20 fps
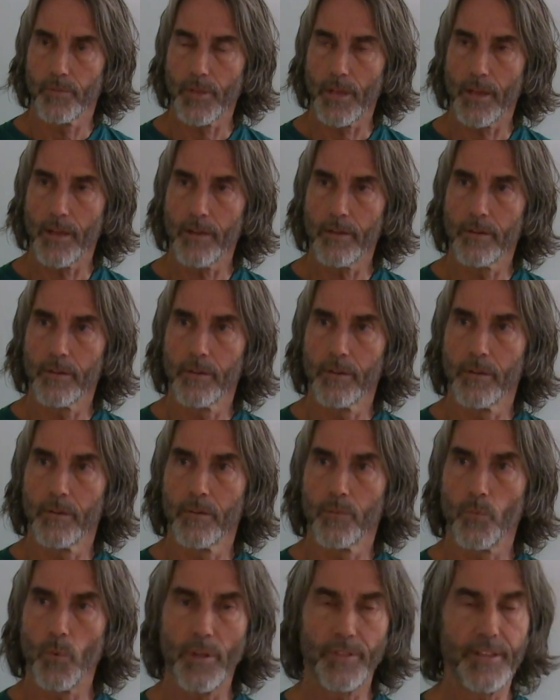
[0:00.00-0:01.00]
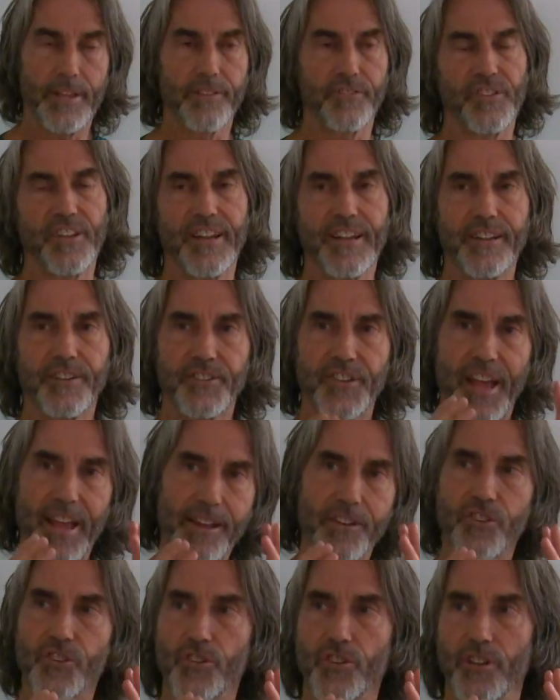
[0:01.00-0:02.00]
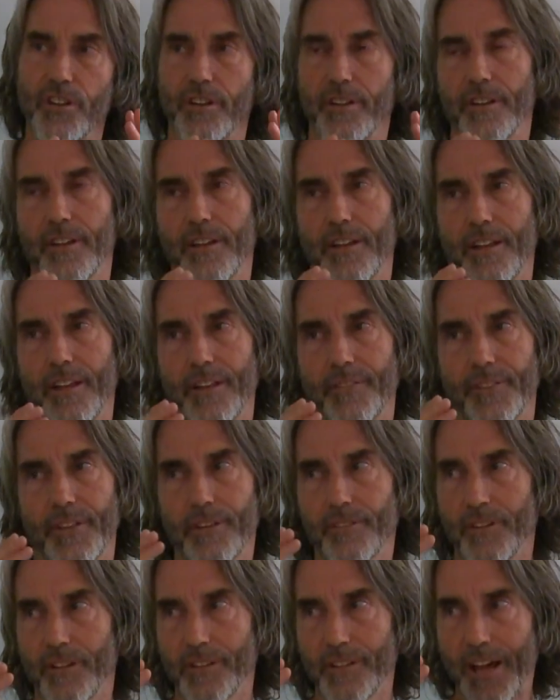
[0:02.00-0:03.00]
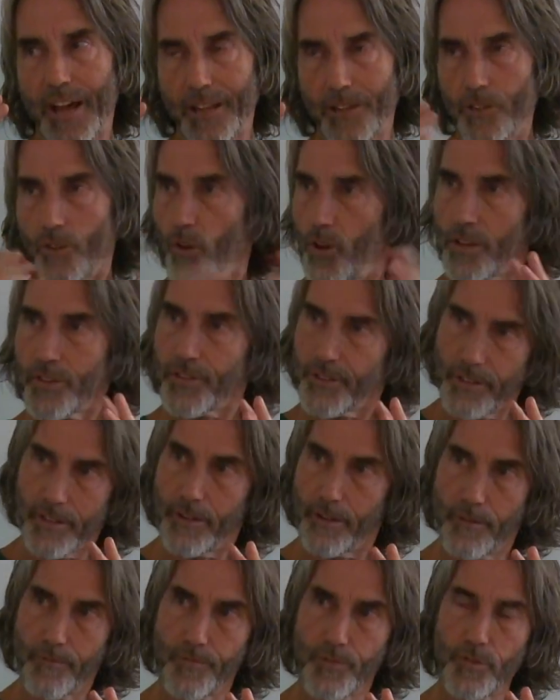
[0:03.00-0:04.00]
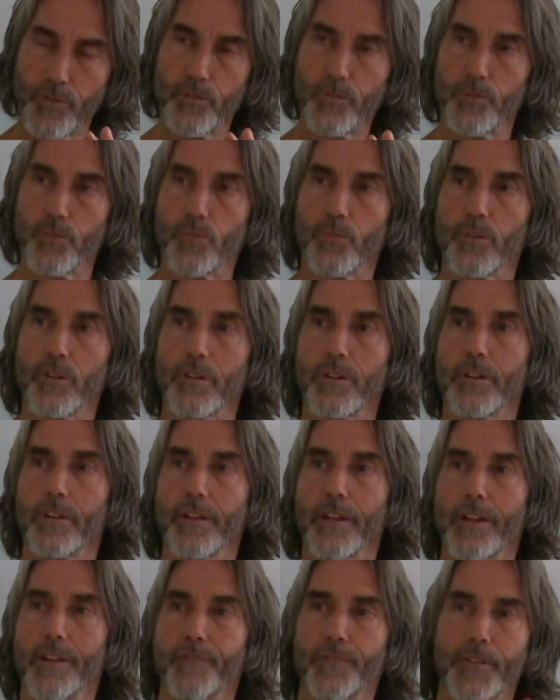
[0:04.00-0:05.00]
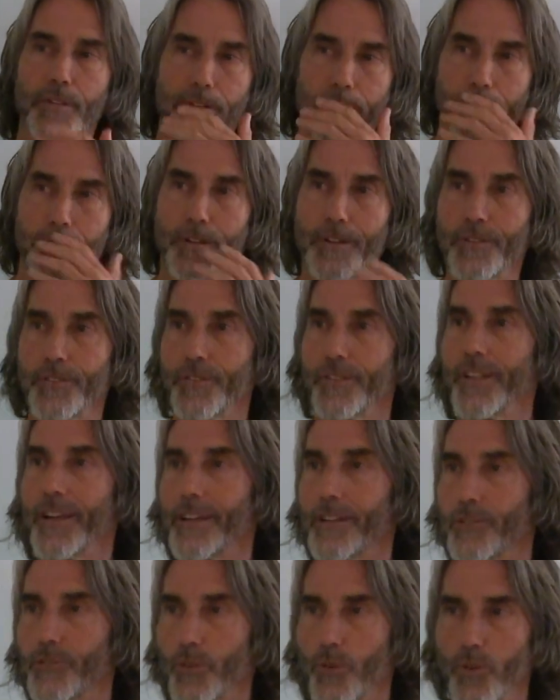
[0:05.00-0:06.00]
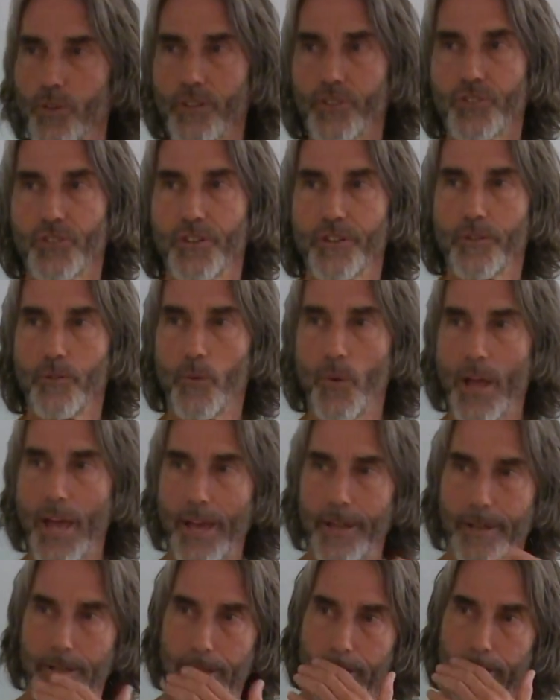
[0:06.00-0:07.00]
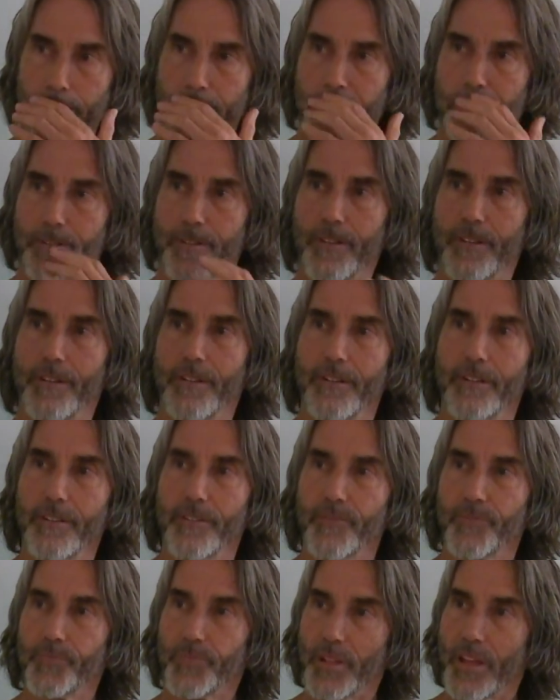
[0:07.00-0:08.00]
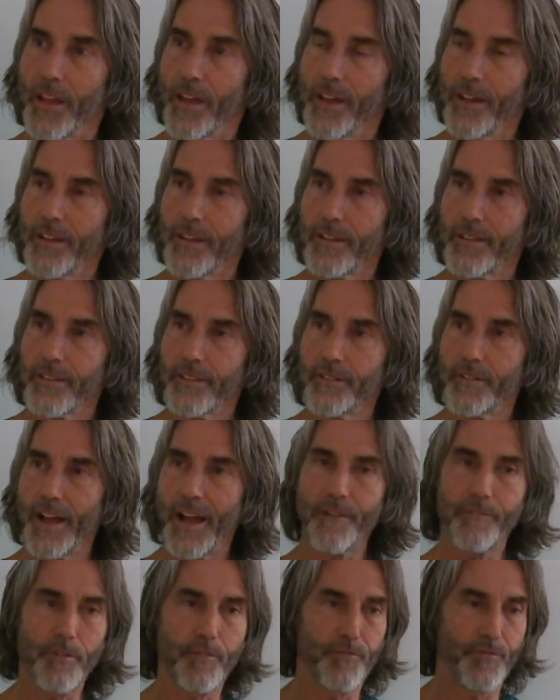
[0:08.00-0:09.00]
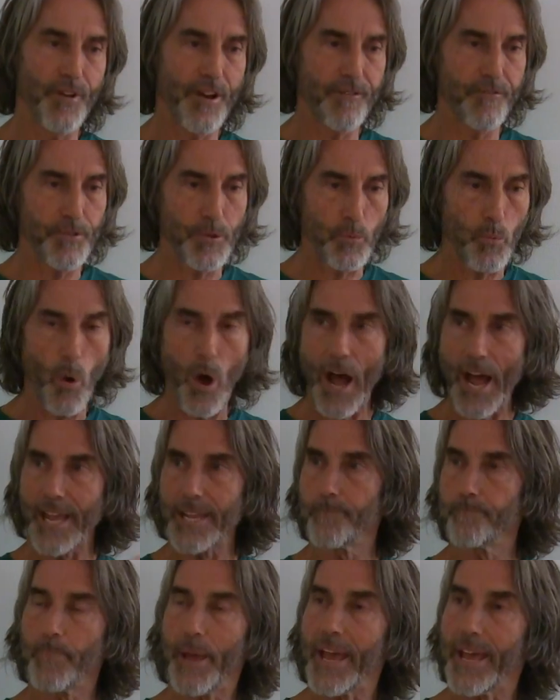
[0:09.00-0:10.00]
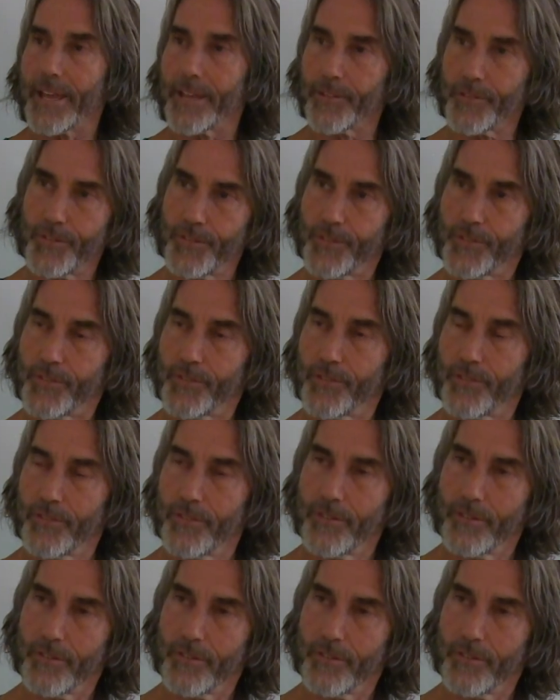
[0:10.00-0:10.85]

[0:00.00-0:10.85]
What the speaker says: Yeah. When there's an intention, there's a lot lost in the view. If it's just like dog shit awareness, yeah, you have a very wide base.